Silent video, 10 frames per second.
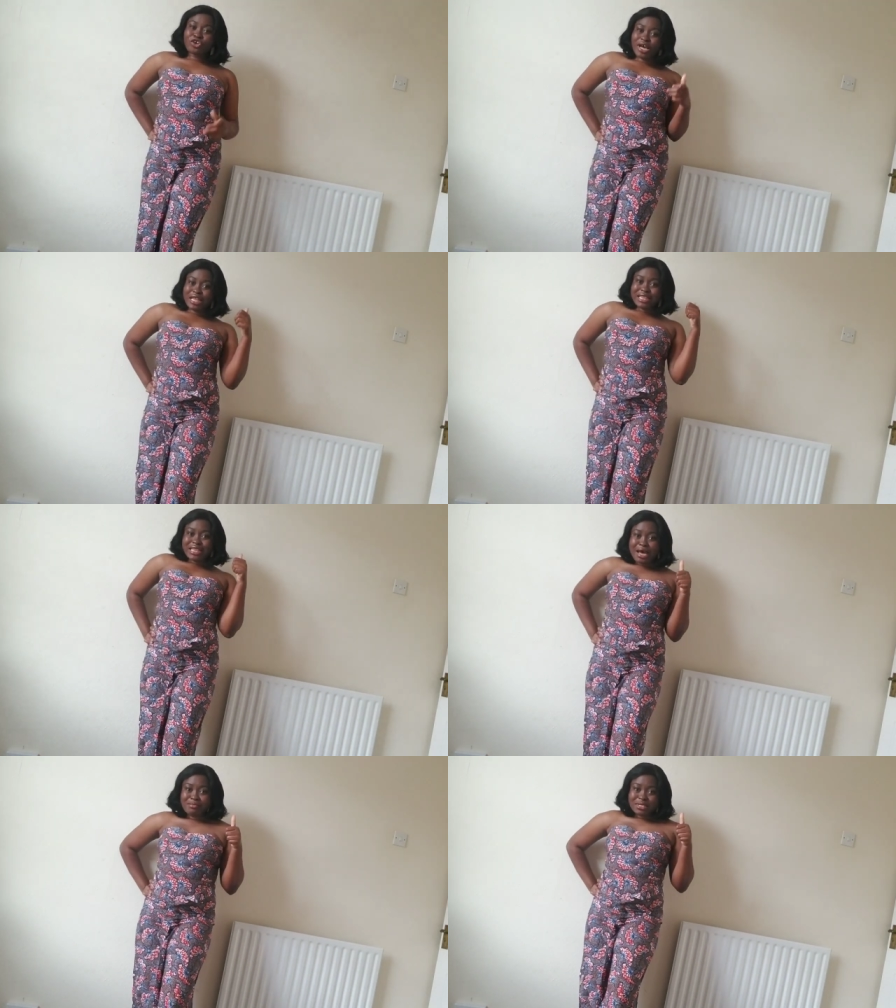a
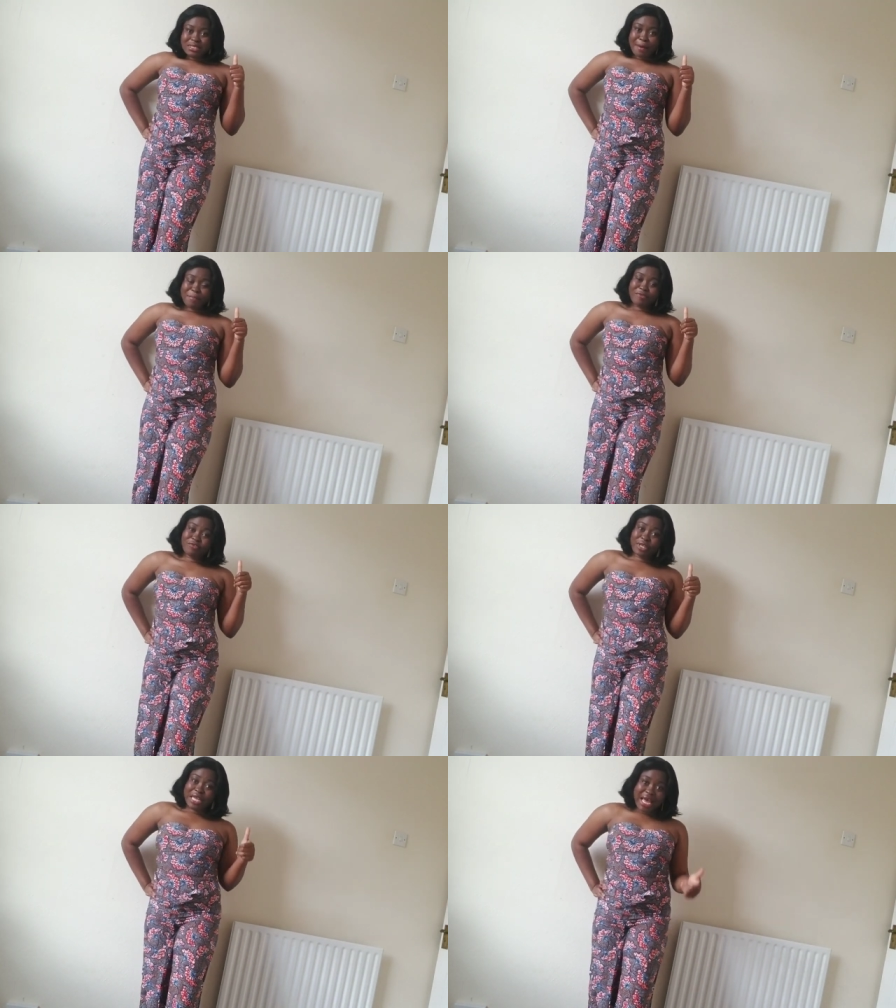thumbs up
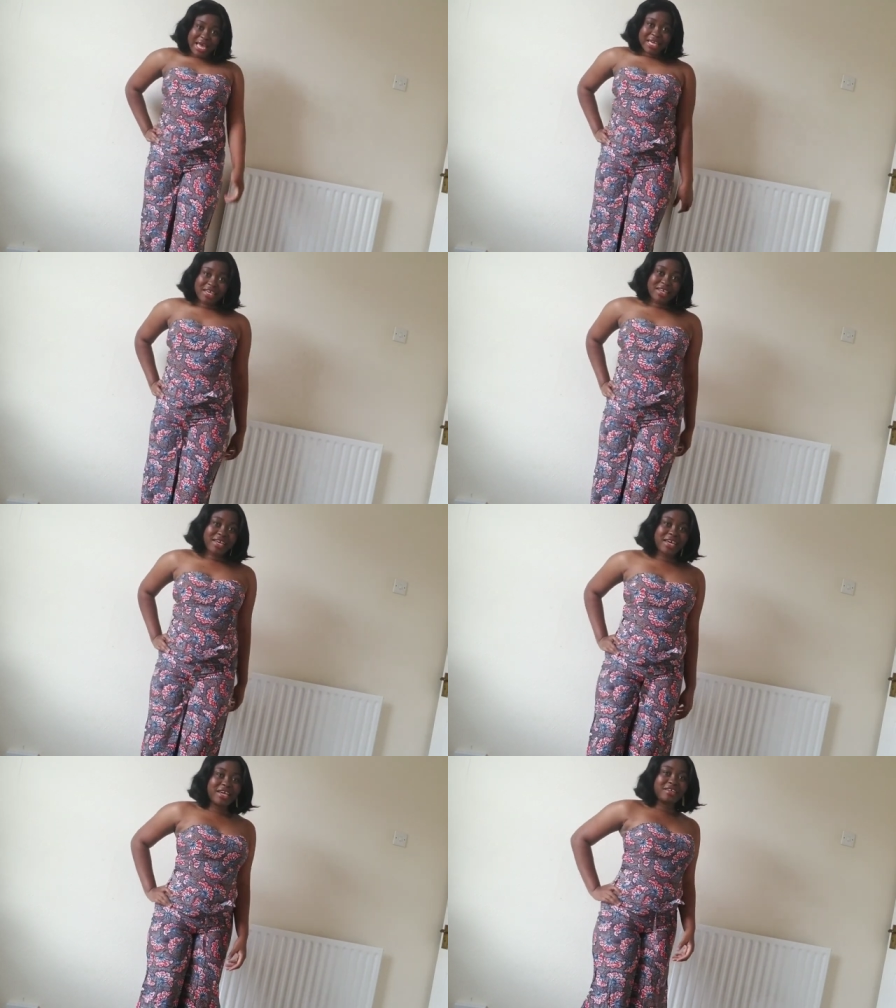if you like
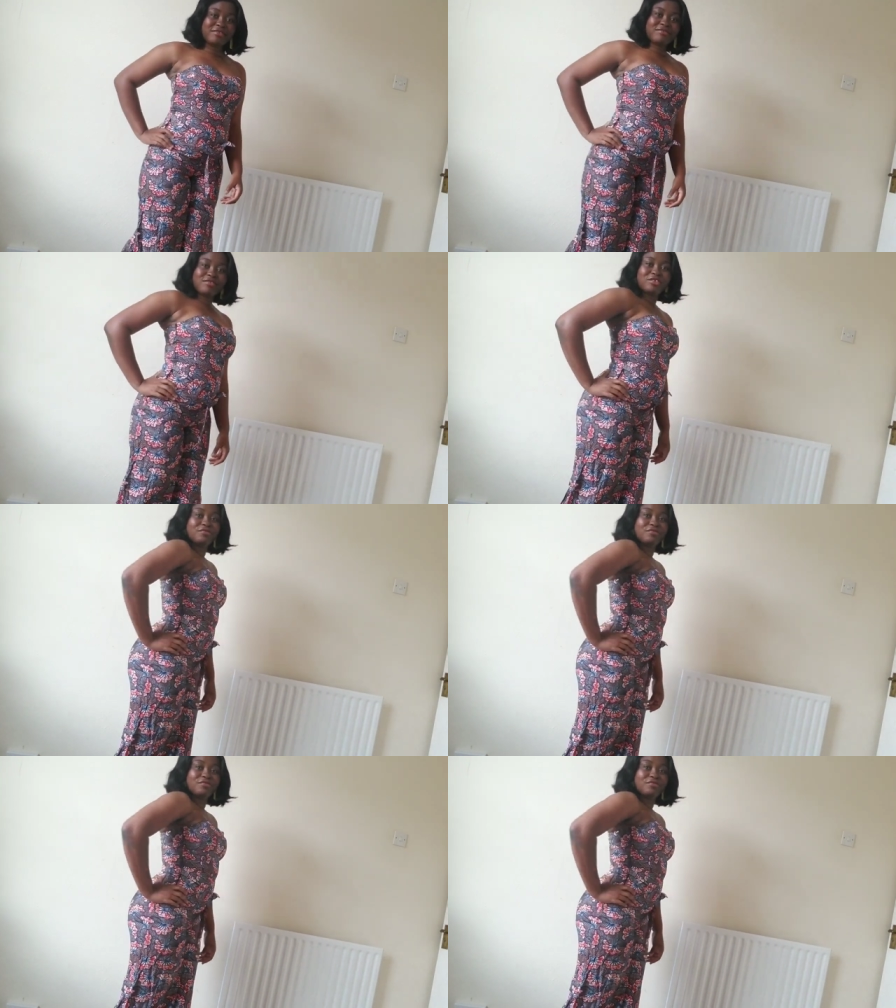it. You